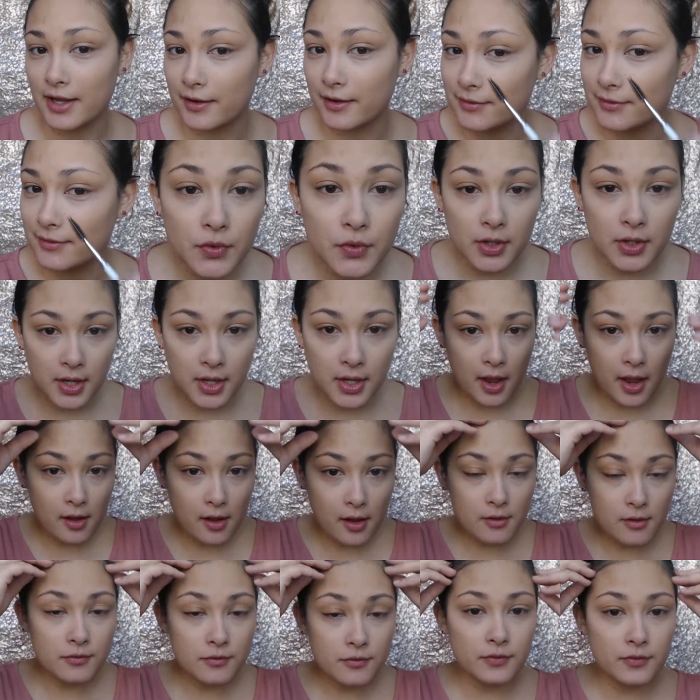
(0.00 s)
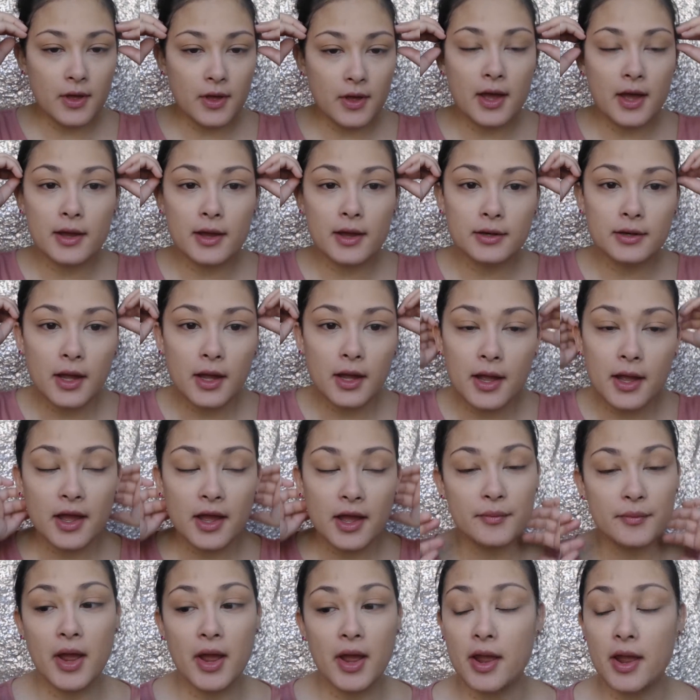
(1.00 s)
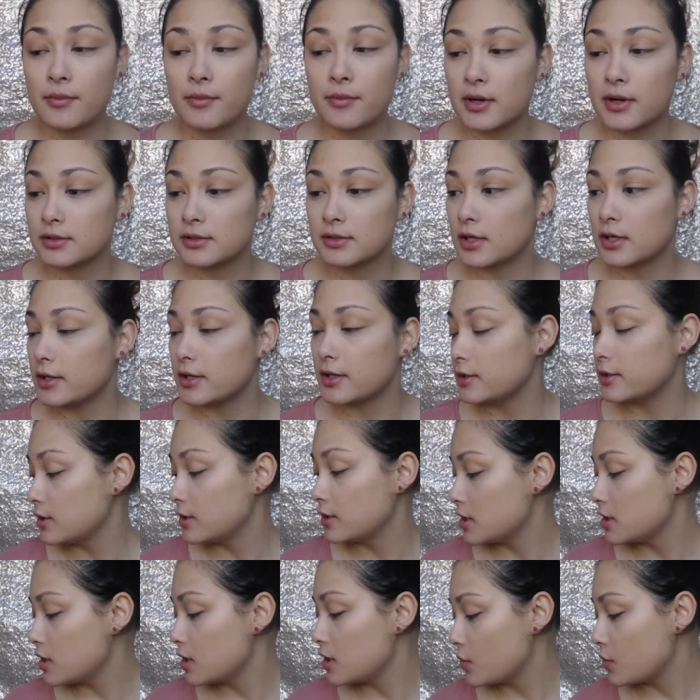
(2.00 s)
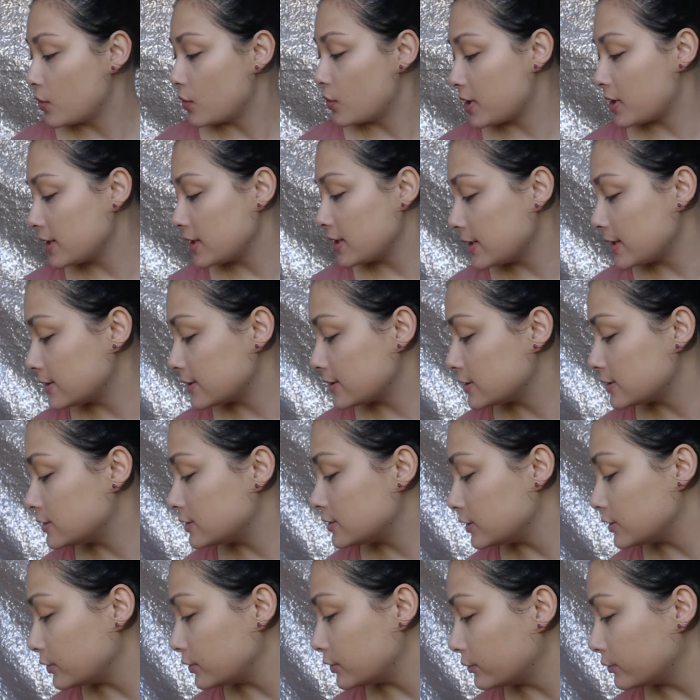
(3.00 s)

Now that I have my eyebrows on, what I like to do